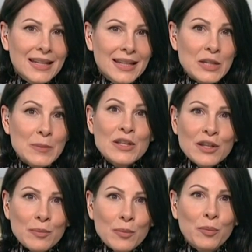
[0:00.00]
And it's been
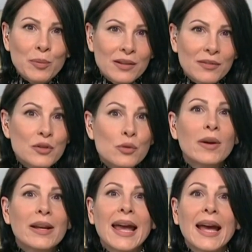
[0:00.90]
so popular, it's
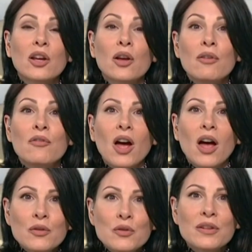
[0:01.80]
already had over
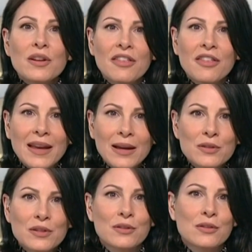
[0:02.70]

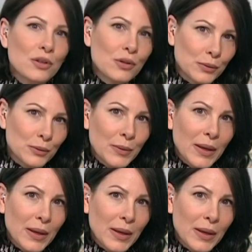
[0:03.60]
100,000 calls.